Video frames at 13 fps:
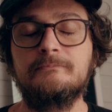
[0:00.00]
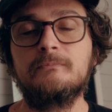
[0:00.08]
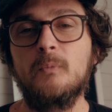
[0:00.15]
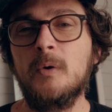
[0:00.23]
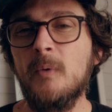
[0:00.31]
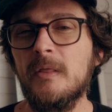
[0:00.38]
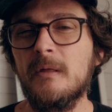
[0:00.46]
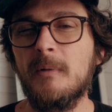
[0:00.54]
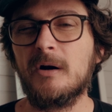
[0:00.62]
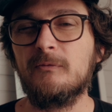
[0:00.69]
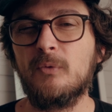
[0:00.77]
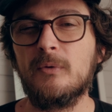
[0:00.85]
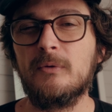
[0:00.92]
One way that
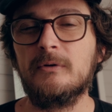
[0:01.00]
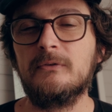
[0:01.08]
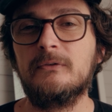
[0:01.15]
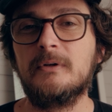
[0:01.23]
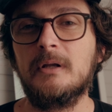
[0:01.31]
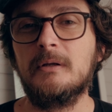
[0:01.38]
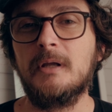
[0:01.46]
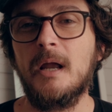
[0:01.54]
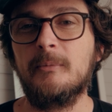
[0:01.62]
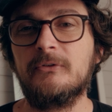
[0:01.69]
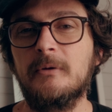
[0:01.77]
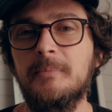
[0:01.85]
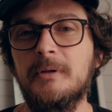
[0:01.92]
Micro Four Thirds
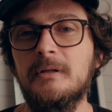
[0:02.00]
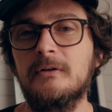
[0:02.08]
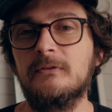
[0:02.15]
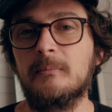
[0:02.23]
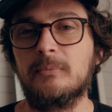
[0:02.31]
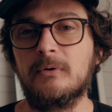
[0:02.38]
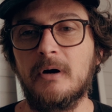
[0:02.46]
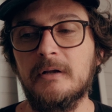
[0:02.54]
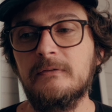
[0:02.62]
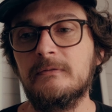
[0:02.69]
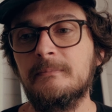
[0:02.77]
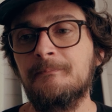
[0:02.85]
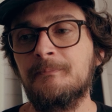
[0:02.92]
cameras compete is on
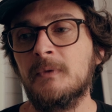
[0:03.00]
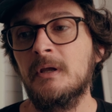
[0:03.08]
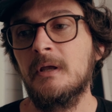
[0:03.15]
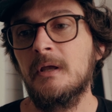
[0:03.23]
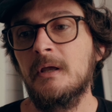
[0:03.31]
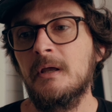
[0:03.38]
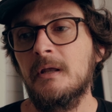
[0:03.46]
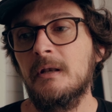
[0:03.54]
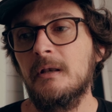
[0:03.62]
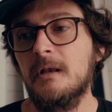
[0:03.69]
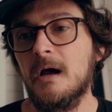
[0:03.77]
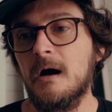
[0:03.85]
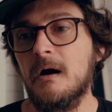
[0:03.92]
price.
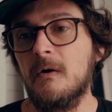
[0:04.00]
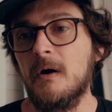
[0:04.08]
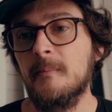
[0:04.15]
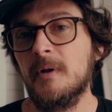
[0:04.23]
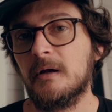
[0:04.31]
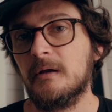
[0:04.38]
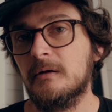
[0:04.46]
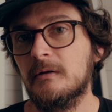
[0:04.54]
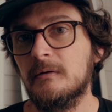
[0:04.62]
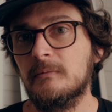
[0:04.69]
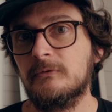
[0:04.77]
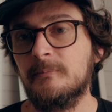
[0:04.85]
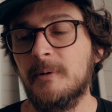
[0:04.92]
Now, I'm not going
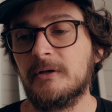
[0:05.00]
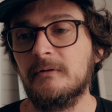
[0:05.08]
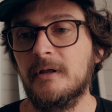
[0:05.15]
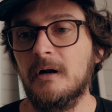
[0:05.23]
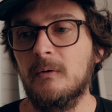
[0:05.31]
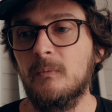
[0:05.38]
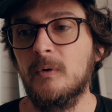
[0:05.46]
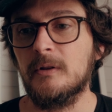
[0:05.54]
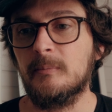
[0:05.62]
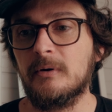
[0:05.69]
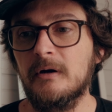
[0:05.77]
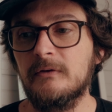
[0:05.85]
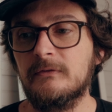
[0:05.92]
to speculate on what the
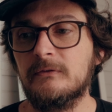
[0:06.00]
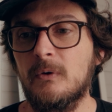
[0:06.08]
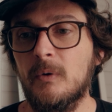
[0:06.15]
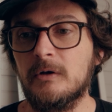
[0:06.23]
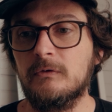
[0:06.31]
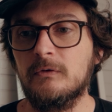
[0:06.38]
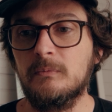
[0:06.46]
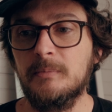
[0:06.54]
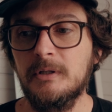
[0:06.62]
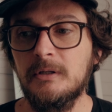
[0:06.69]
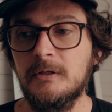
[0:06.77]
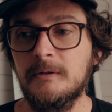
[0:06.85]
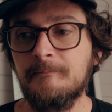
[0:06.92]
price is going to
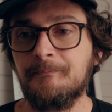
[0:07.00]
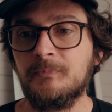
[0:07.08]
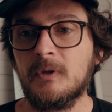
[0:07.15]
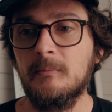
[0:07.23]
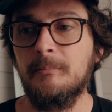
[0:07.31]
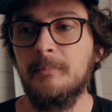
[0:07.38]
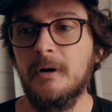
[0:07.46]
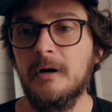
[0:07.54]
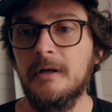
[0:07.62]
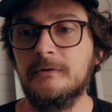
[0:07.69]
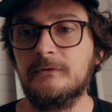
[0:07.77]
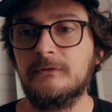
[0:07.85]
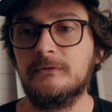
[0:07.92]
be,
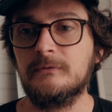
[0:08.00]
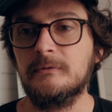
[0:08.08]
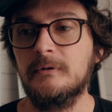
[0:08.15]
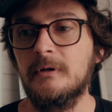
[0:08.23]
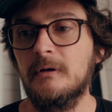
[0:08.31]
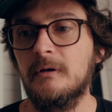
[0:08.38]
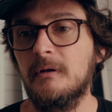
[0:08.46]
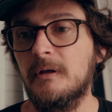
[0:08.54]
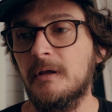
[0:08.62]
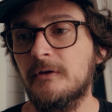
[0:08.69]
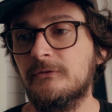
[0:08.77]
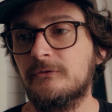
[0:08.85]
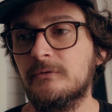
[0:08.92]
but
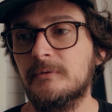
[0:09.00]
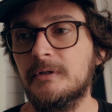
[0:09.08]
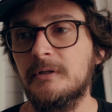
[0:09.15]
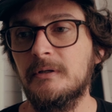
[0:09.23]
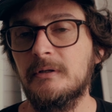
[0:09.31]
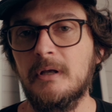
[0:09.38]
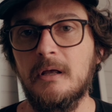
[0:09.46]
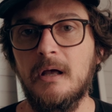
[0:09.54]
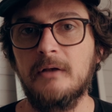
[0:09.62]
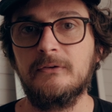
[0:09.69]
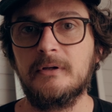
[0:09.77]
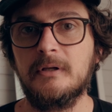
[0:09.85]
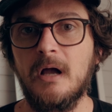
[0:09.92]
history
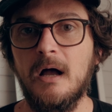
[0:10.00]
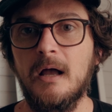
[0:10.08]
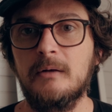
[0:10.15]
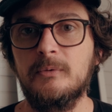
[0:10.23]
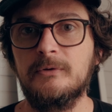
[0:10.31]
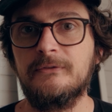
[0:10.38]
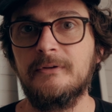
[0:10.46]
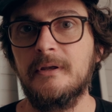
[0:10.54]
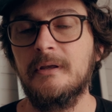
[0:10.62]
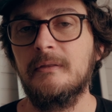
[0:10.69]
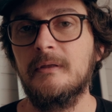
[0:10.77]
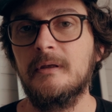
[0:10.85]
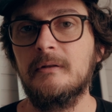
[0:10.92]
as a guide would
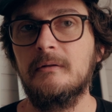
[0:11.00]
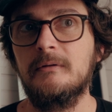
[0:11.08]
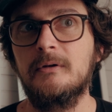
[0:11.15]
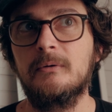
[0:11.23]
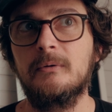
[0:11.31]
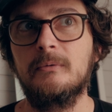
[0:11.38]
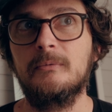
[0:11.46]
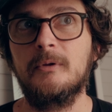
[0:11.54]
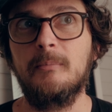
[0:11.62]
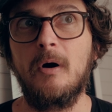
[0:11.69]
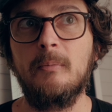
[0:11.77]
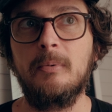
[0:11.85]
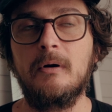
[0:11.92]
say that, you know, the
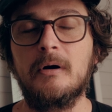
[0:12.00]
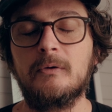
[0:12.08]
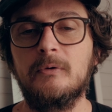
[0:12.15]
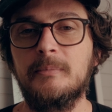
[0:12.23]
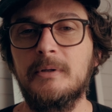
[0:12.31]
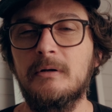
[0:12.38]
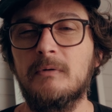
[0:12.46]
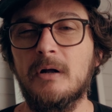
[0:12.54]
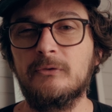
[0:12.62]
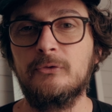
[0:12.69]
ballpark would be around